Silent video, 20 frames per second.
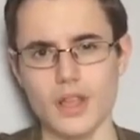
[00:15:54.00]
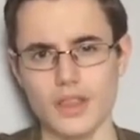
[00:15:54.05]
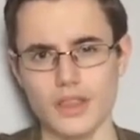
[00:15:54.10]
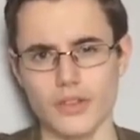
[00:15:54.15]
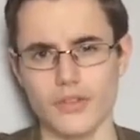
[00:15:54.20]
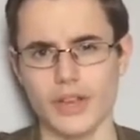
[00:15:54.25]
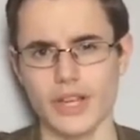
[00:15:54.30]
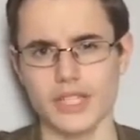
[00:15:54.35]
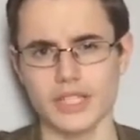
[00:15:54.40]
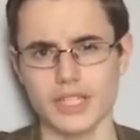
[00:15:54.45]
The
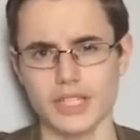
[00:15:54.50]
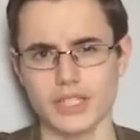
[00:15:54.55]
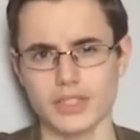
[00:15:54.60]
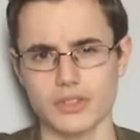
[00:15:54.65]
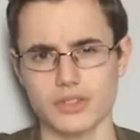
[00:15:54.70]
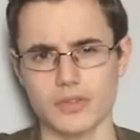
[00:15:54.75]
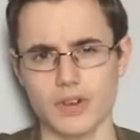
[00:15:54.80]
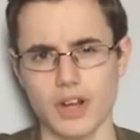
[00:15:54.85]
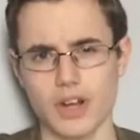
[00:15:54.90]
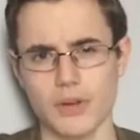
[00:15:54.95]
Great
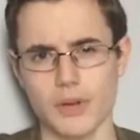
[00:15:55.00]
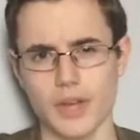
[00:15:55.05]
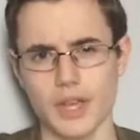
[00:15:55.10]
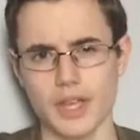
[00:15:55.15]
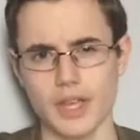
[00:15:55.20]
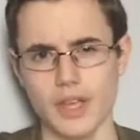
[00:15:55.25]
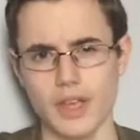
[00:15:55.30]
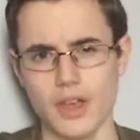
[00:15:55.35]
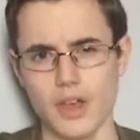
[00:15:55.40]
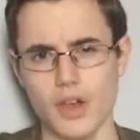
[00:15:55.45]
Central
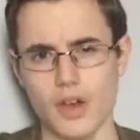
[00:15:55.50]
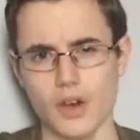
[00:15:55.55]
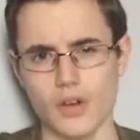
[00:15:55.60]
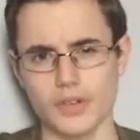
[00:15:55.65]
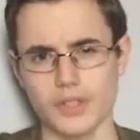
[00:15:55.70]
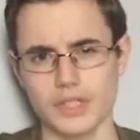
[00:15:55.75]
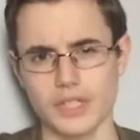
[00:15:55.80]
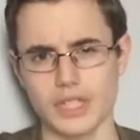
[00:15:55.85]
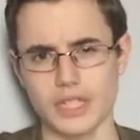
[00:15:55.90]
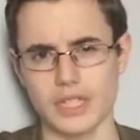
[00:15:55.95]
Railway,
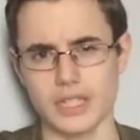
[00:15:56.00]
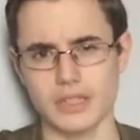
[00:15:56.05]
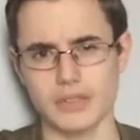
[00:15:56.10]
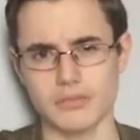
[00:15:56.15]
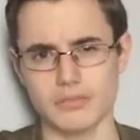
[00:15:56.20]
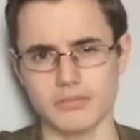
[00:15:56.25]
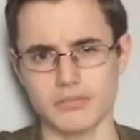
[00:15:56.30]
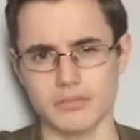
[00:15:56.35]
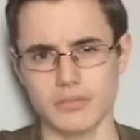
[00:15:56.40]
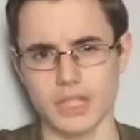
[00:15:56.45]
obviously
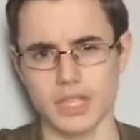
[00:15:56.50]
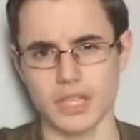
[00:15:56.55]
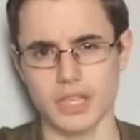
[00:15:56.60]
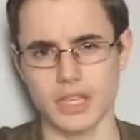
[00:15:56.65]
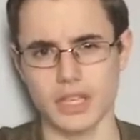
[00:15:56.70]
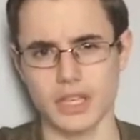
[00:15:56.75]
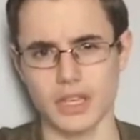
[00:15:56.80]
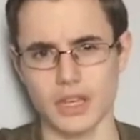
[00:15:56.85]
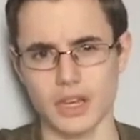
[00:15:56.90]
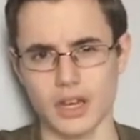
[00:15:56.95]

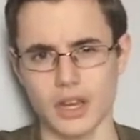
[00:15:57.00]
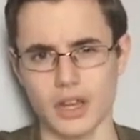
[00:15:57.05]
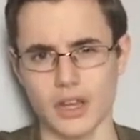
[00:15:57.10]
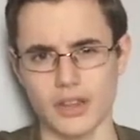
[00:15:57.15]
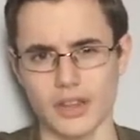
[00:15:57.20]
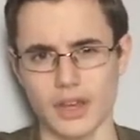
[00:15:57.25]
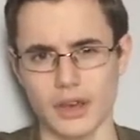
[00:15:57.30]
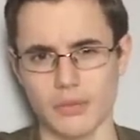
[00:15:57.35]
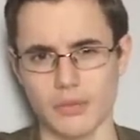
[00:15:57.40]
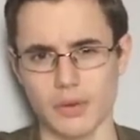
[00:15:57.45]
I like
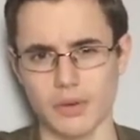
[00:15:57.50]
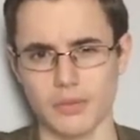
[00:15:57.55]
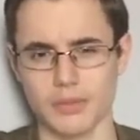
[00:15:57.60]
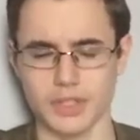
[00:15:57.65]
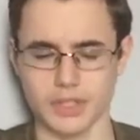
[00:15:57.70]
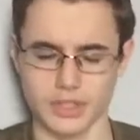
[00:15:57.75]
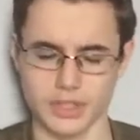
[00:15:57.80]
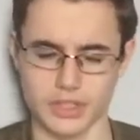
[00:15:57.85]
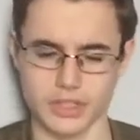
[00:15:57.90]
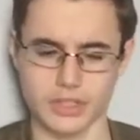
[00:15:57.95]
that one,
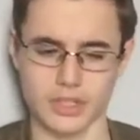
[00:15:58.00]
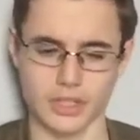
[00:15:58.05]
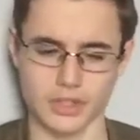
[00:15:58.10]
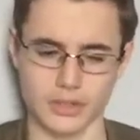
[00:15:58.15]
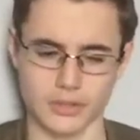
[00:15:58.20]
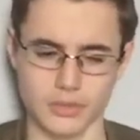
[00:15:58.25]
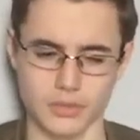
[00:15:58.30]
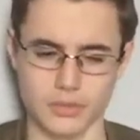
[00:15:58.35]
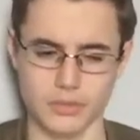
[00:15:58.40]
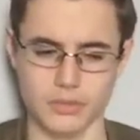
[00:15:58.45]
the
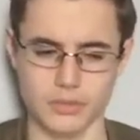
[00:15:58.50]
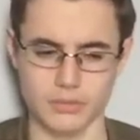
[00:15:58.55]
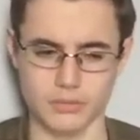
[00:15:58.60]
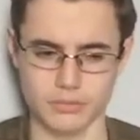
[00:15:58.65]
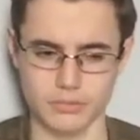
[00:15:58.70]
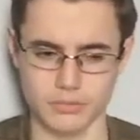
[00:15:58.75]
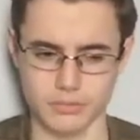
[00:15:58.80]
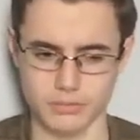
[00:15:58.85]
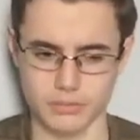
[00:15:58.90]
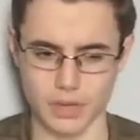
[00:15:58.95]
southern
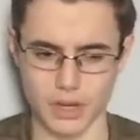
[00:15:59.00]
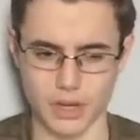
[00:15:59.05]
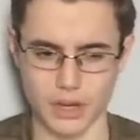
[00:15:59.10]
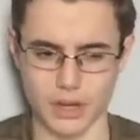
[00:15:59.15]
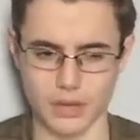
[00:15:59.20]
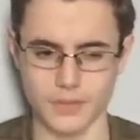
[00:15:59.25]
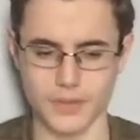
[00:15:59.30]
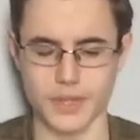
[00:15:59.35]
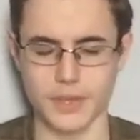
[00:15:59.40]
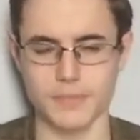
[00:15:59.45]
part
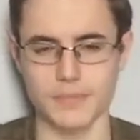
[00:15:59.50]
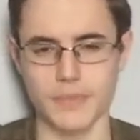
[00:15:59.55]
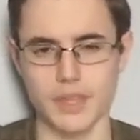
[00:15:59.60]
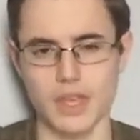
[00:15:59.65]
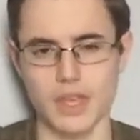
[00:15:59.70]
of it.